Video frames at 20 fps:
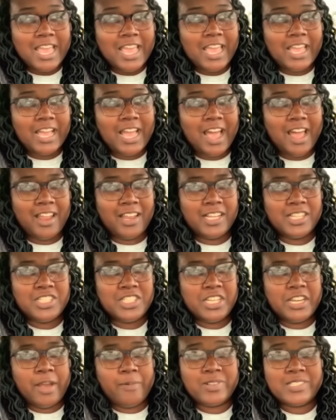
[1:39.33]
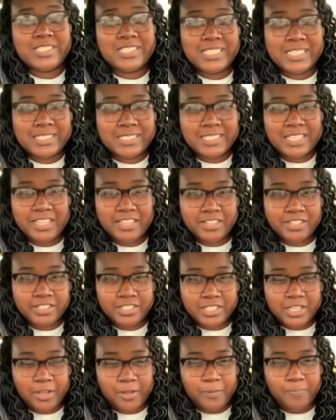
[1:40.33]
in college, and I was 16
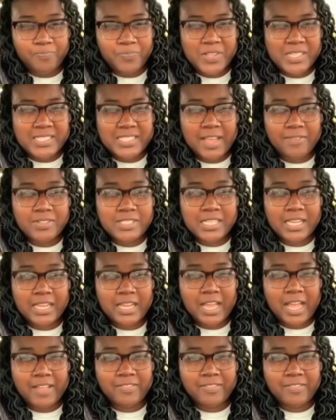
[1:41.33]
years old, 17.